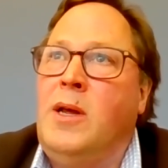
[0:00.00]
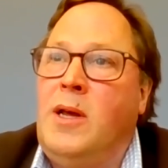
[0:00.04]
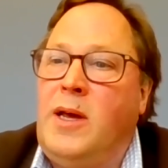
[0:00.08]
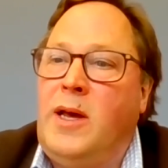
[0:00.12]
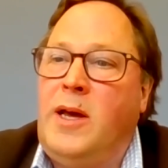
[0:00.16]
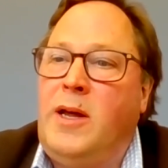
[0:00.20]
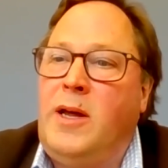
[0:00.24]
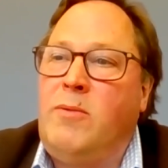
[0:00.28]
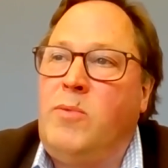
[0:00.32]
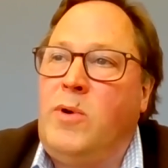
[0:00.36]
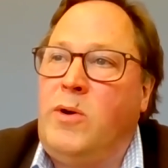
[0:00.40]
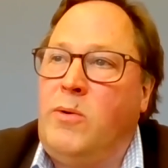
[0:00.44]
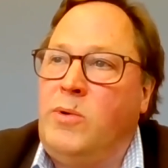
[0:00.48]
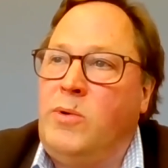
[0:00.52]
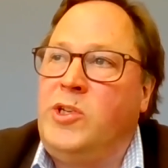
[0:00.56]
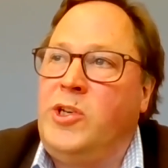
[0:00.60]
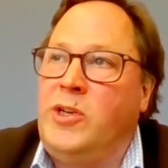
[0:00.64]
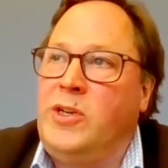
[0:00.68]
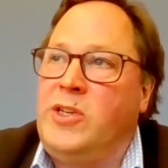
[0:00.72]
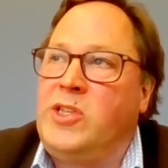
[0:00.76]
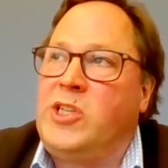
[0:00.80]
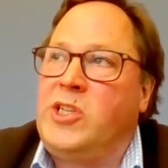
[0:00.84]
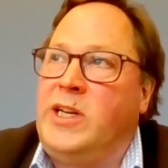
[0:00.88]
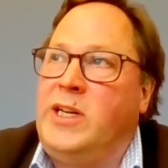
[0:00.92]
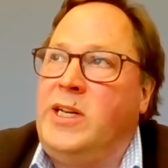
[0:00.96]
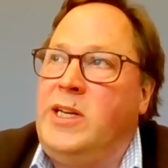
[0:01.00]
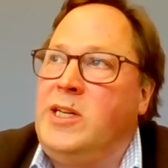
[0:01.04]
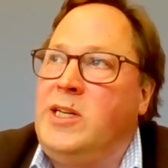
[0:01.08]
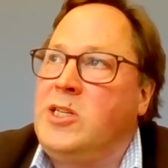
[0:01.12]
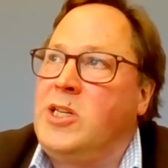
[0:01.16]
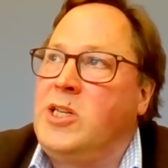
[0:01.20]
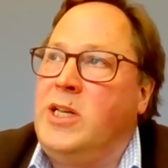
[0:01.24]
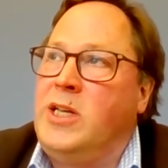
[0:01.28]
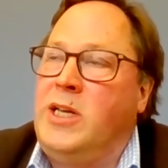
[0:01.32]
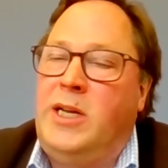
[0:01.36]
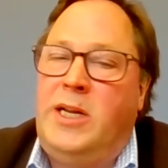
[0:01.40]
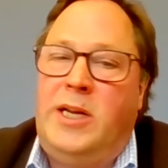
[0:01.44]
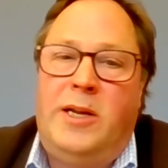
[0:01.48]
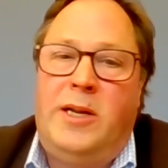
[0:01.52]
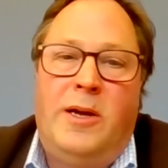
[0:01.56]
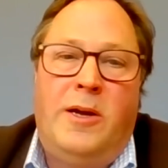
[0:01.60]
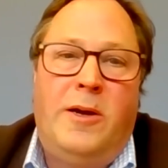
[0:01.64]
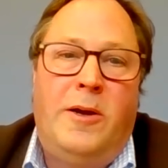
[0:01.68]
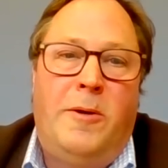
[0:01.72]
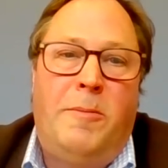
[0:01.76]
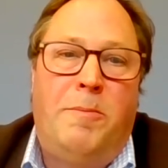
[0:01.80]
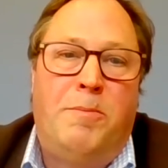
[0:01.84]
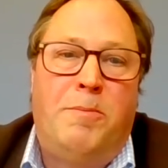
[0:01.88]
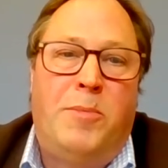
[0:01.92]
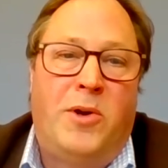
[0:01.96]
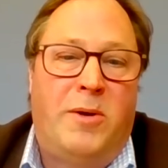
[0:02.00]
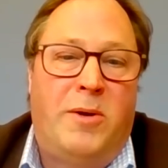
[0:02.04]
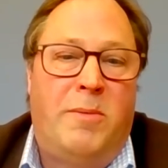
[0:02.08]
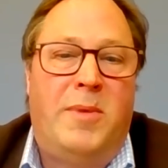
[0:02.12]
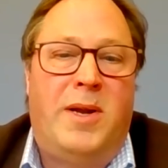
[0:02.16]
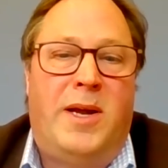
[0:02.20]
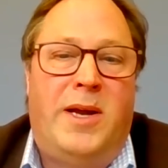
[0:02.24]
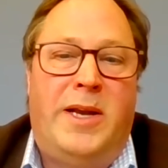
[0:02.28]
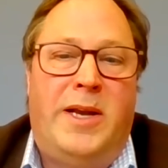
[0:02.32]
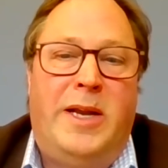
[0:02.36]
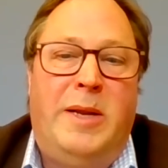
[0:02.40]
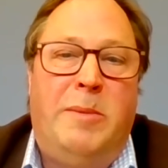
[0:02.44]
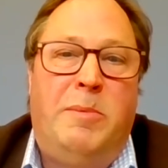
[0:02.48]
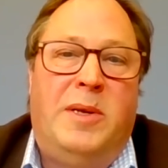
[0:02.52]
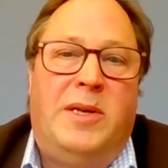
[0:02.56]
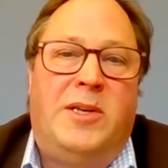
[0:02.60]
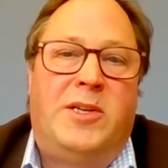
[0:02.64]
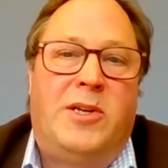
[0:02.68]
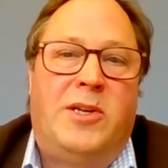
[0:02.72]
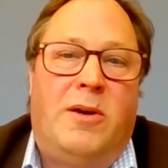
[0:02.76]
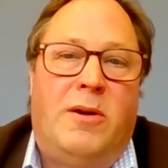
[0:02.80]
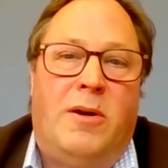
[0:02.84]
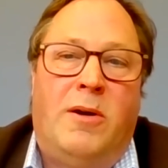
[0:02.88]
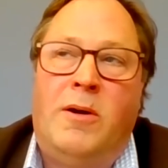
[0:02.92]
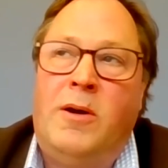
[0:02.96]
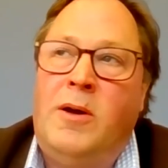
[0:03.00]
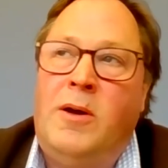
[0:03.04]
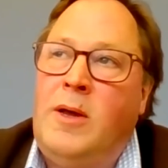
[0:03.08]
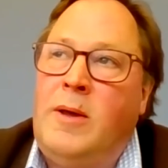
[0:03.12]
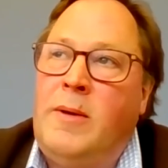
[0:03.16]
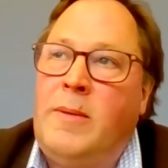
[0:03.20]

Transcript: And what we should see is the bottom line EBITDA